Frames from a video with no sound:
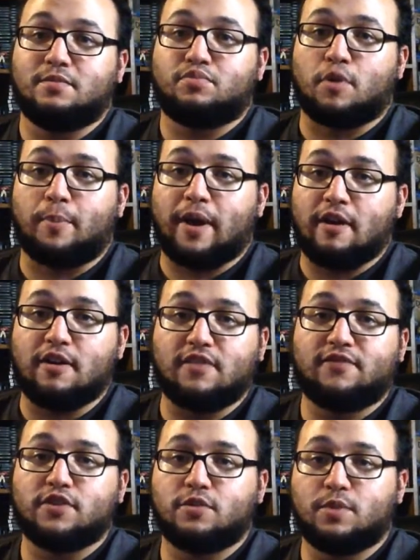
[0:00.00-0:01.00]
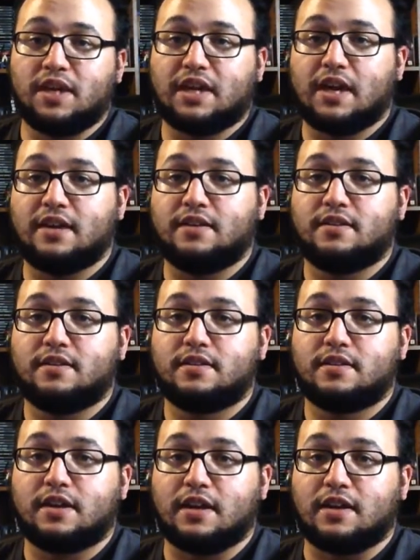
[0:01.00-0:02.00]
preparing for the weekend
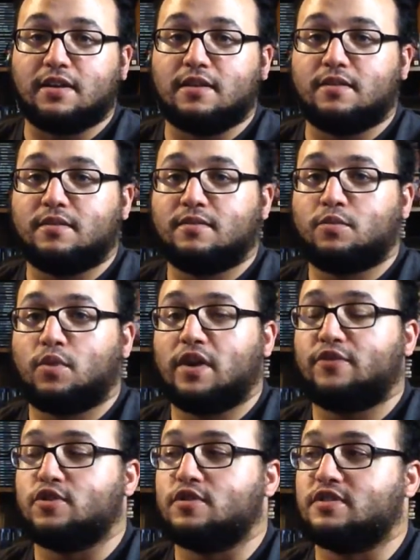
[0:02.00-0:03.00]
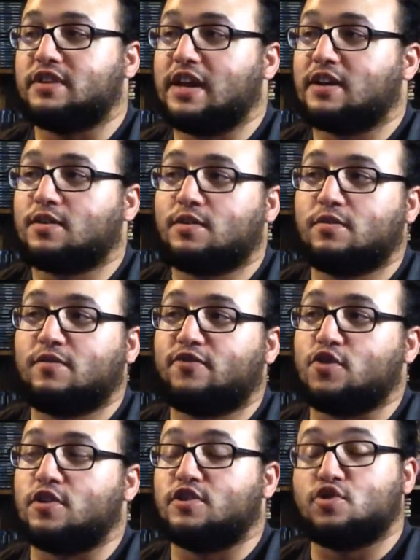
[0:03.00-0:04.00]
getting whatever deck
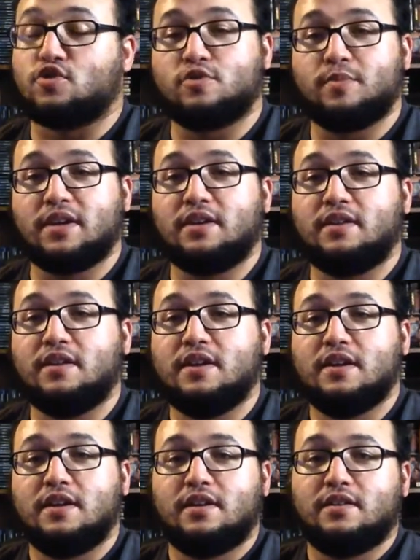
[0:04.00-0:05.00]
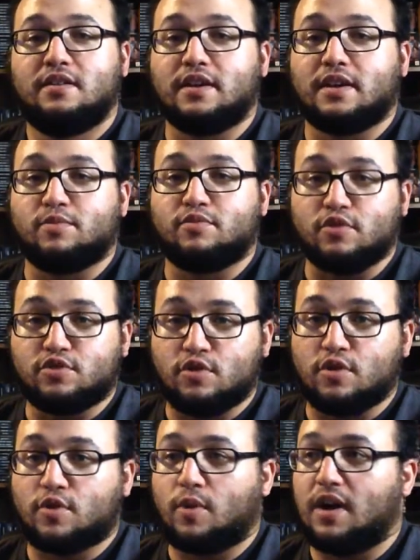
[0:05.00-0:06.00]
for a tournament, like a Pro
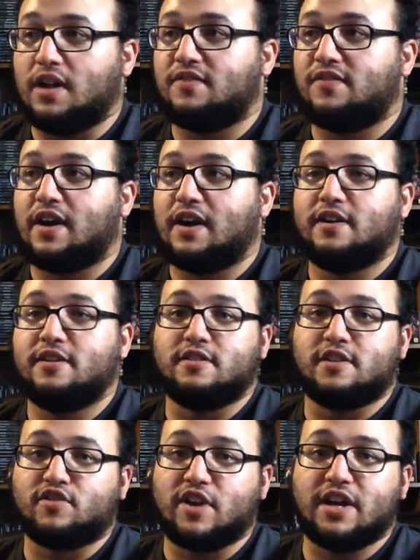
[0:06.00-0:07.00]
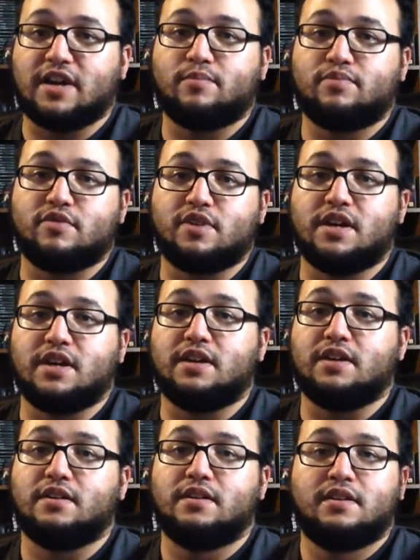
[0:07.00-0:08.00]
Tour qualifier or a Grand
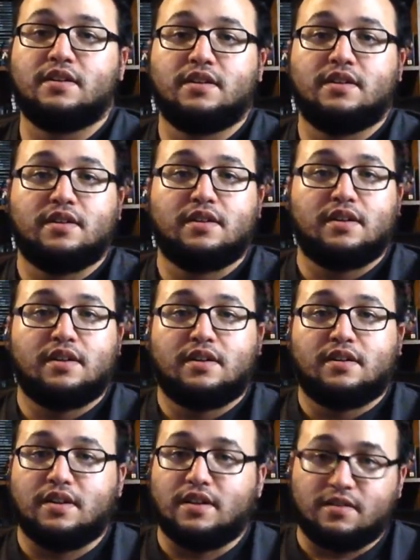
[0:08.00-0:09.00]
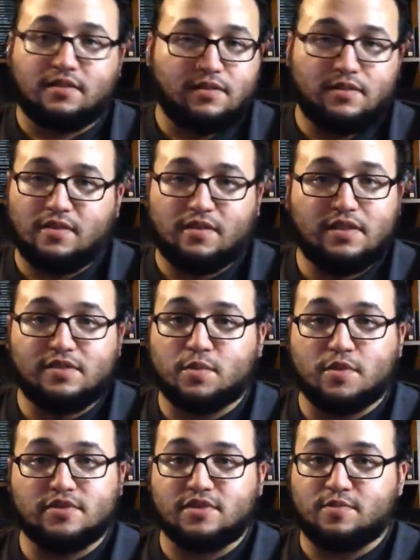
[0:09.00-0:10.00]
Prix. Like these
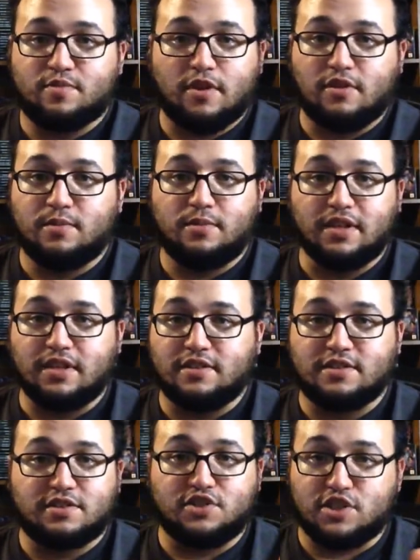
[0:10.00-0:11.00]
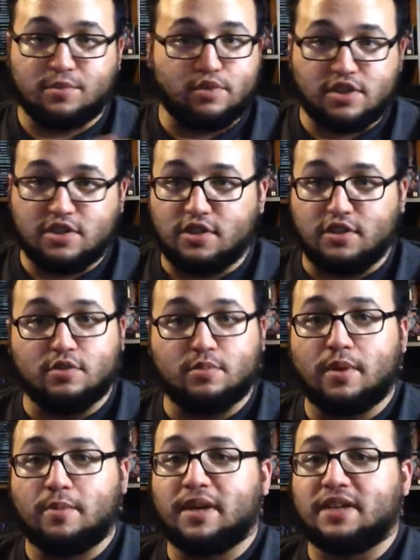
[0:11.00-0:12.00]
words are probably just gibberish to you,
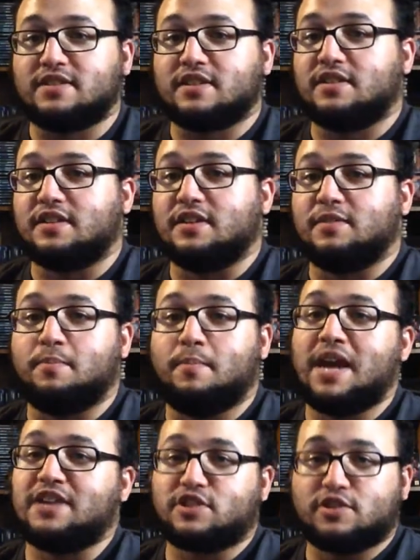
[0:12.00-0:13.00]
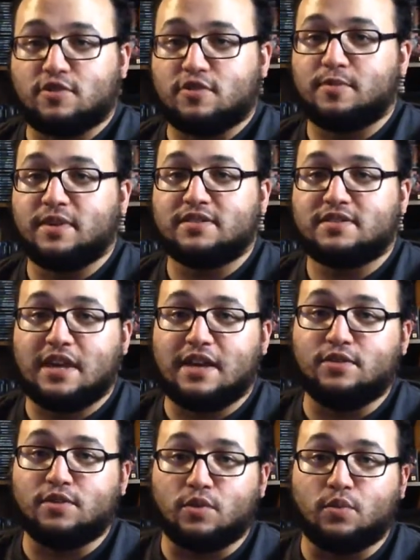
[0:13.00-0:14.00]
but basically magic tournaments
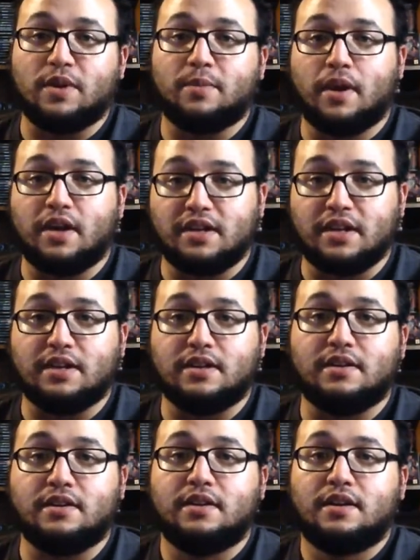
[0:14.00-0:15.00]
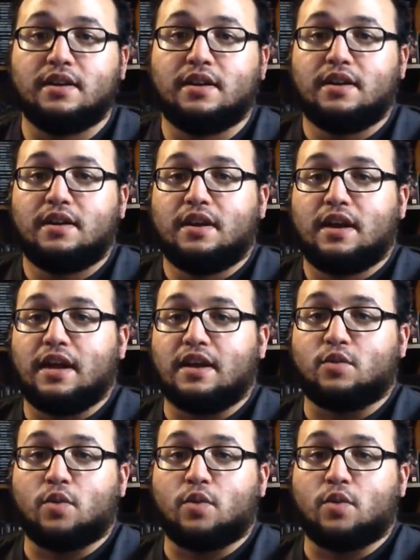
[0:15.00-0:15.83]
that you could win money in and